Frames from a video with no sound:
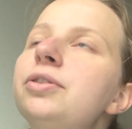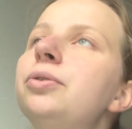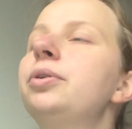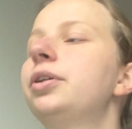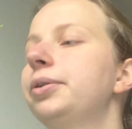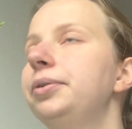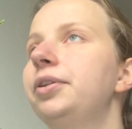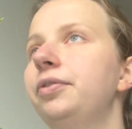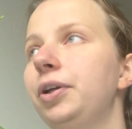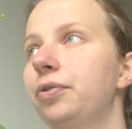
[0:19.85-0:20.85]
to include
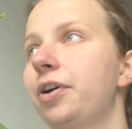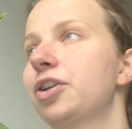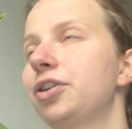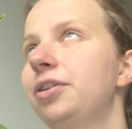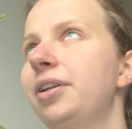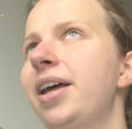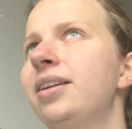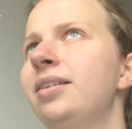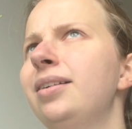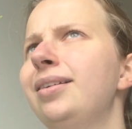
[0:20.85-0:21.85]
the video function
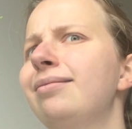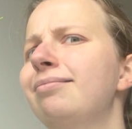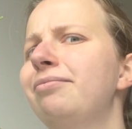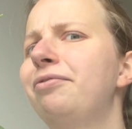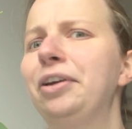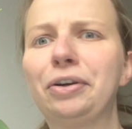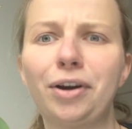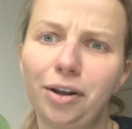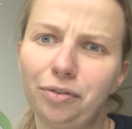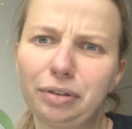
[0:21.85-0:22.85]
and figure
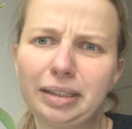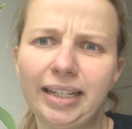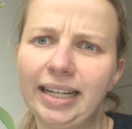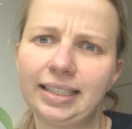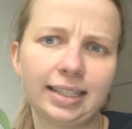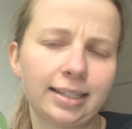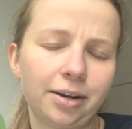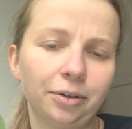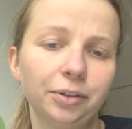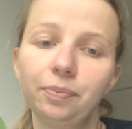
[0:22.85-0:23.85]
out if it exists at
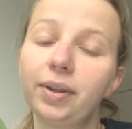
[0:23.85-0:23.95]
all.